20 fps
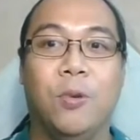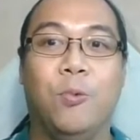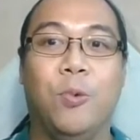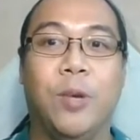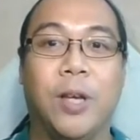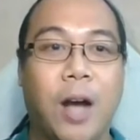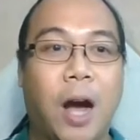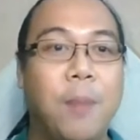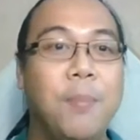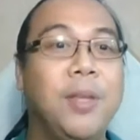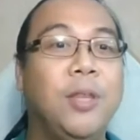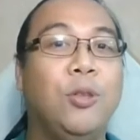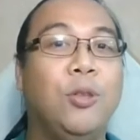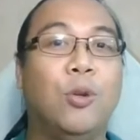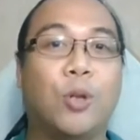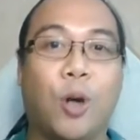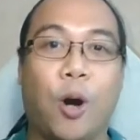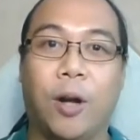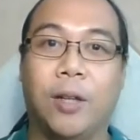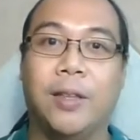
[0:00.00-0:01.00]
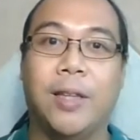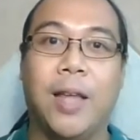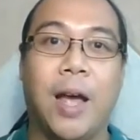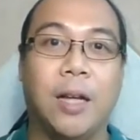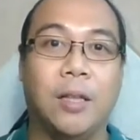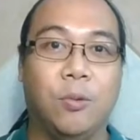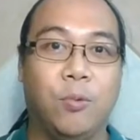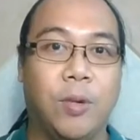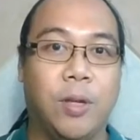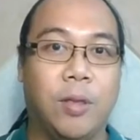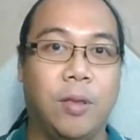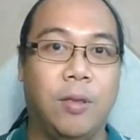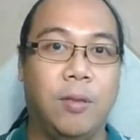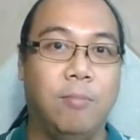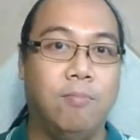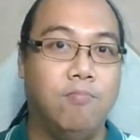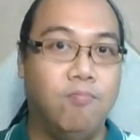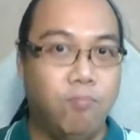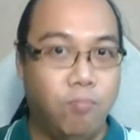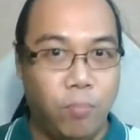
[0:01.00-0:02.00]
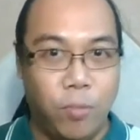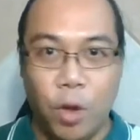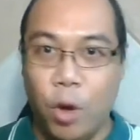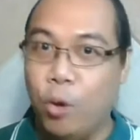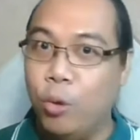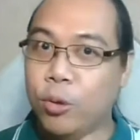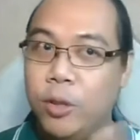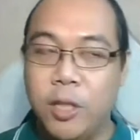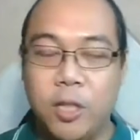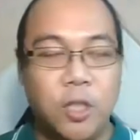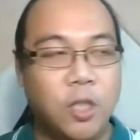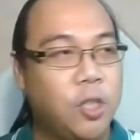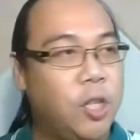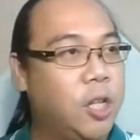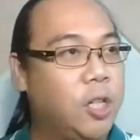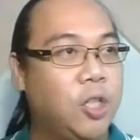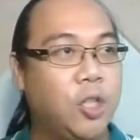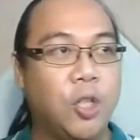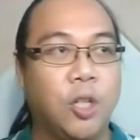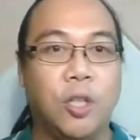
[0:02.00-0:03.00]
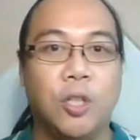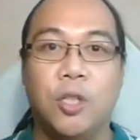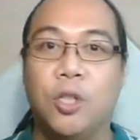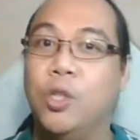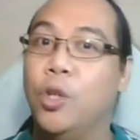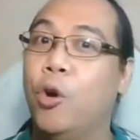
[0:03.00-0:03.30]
we come into contact with. No distinctions,